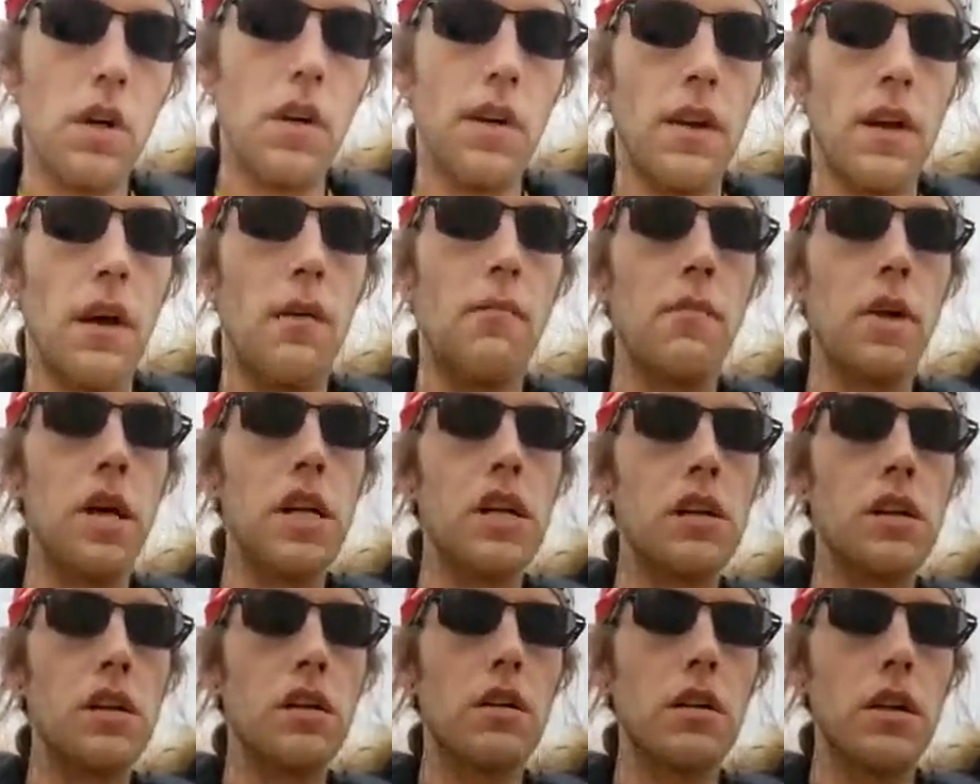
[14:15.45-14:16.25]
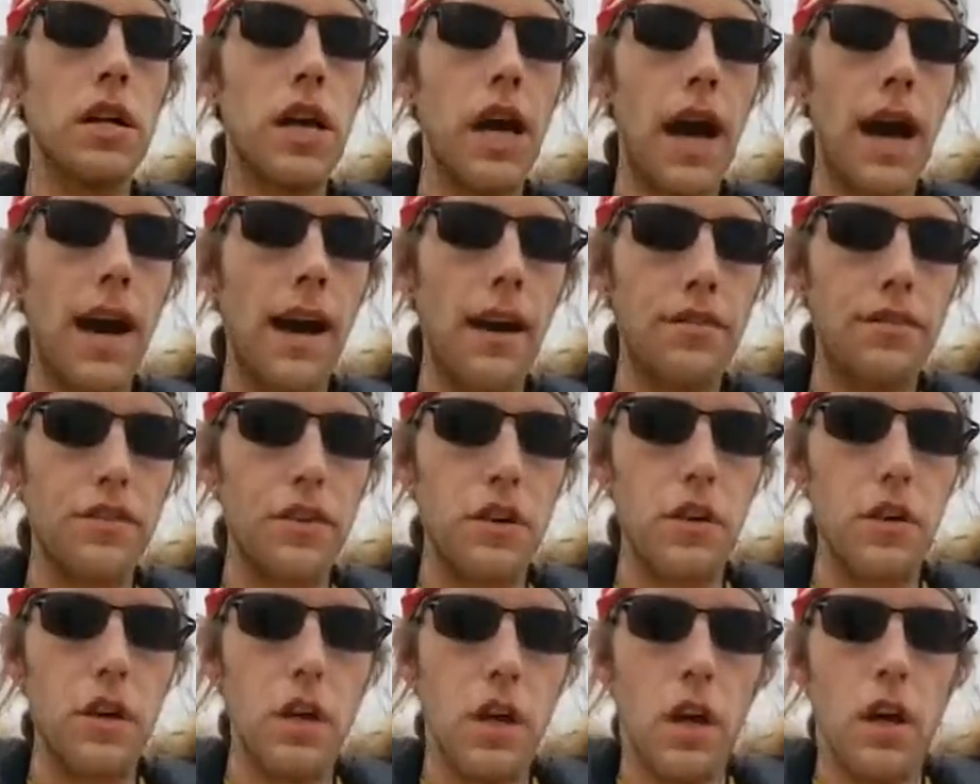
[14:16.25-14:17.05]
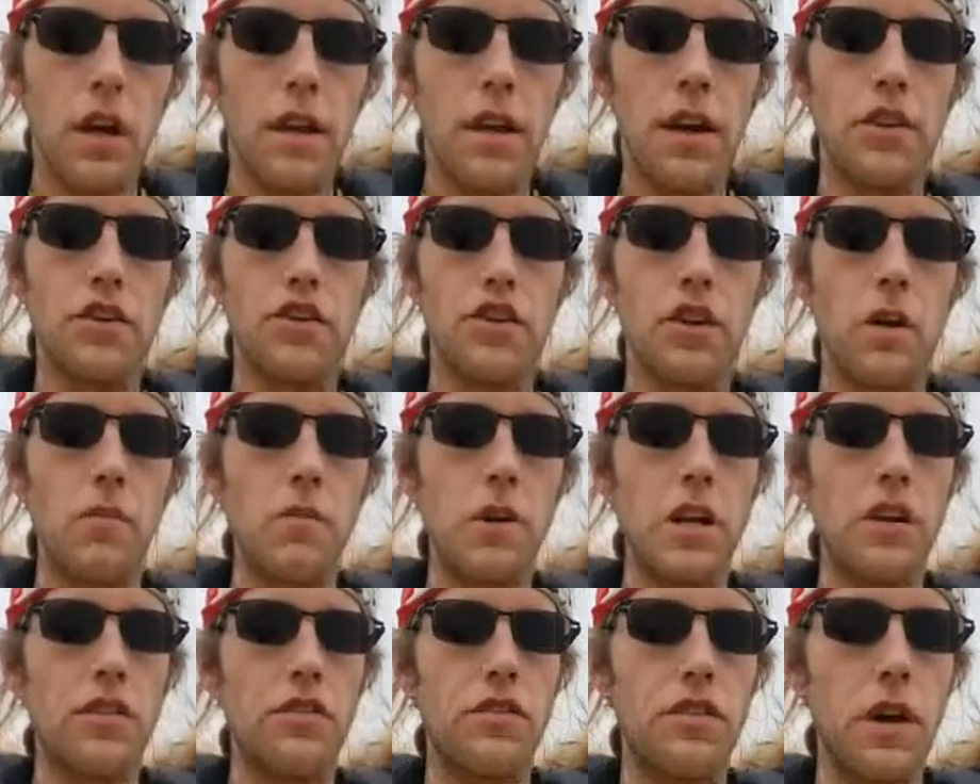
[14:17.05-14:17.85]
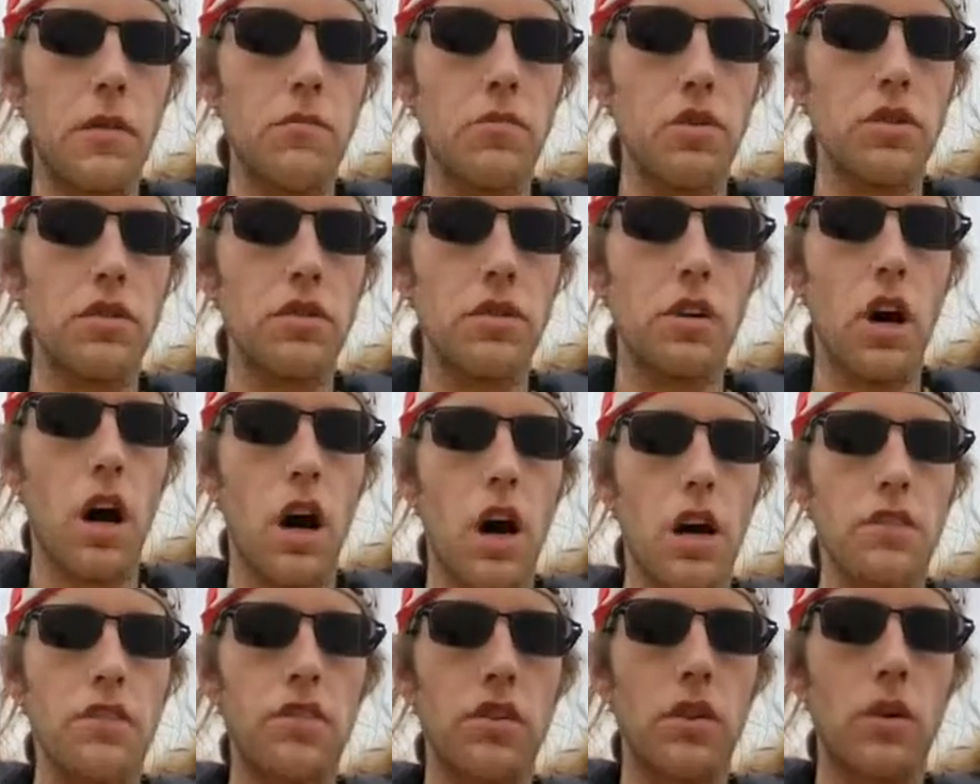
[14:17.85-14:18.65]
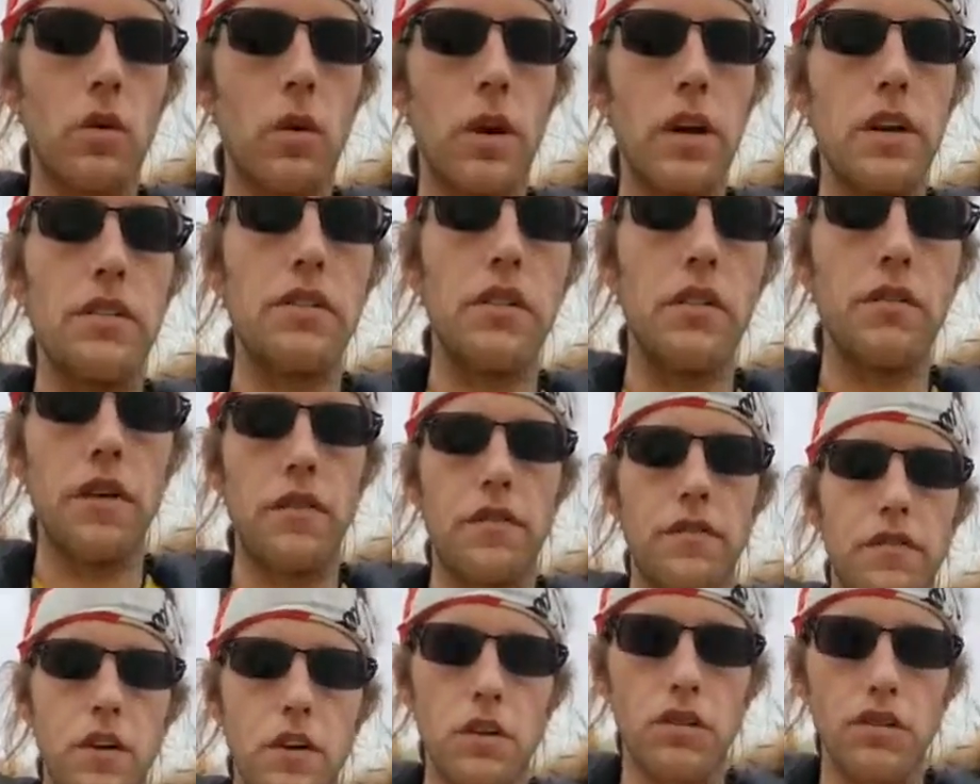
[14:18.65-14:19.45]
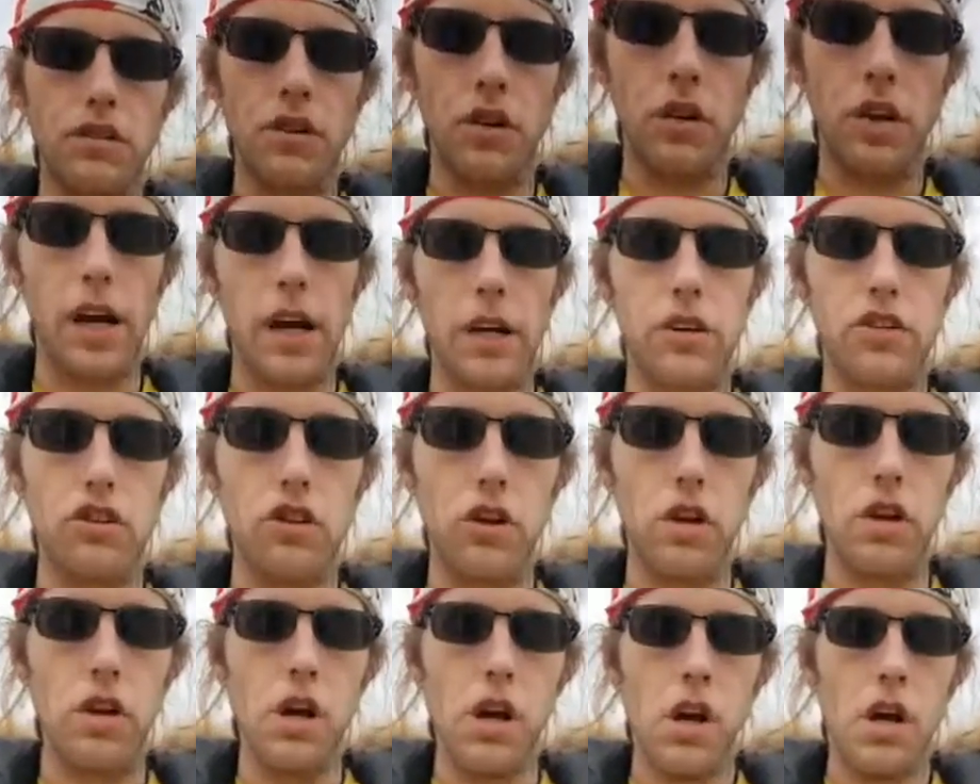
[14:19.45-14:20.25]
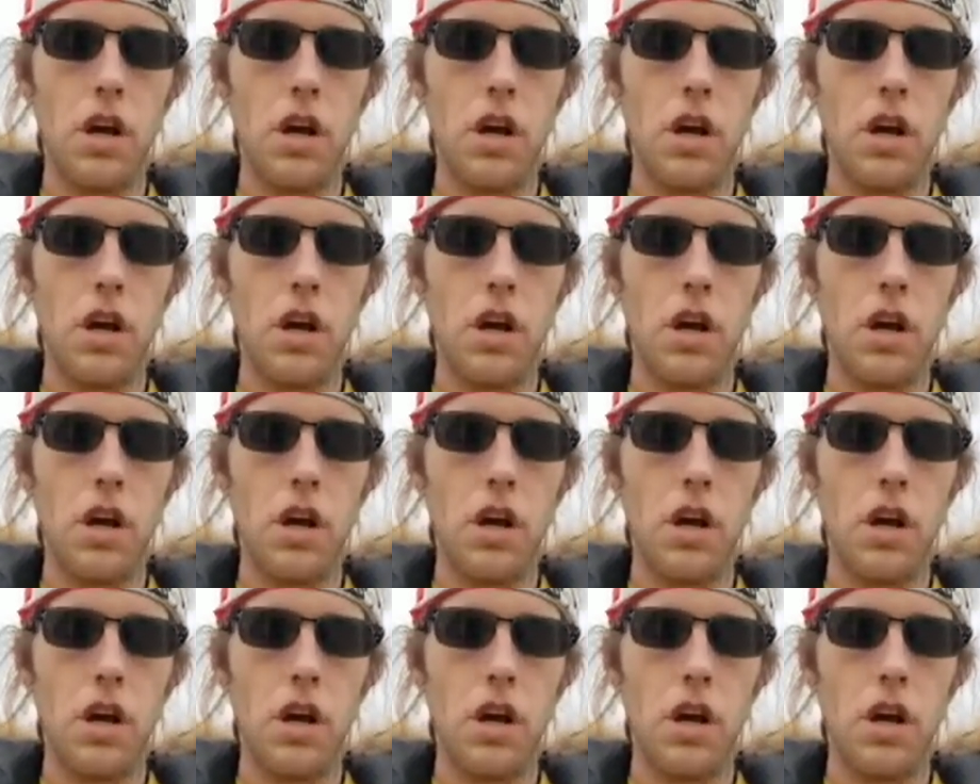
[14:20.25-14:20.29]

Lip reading: Immediately after, they shall be assembled in consequence of the first election.